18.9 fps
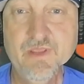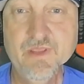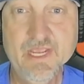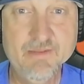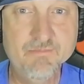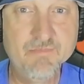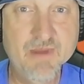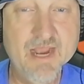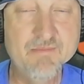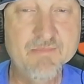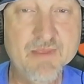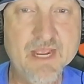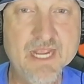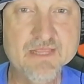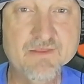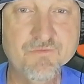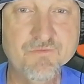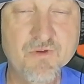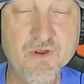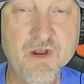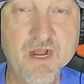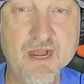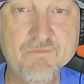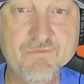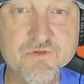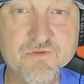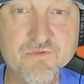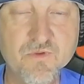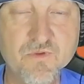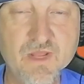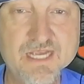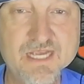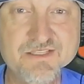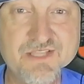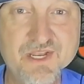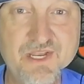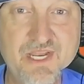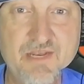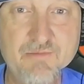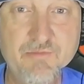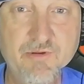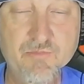it might make the front office realize they need to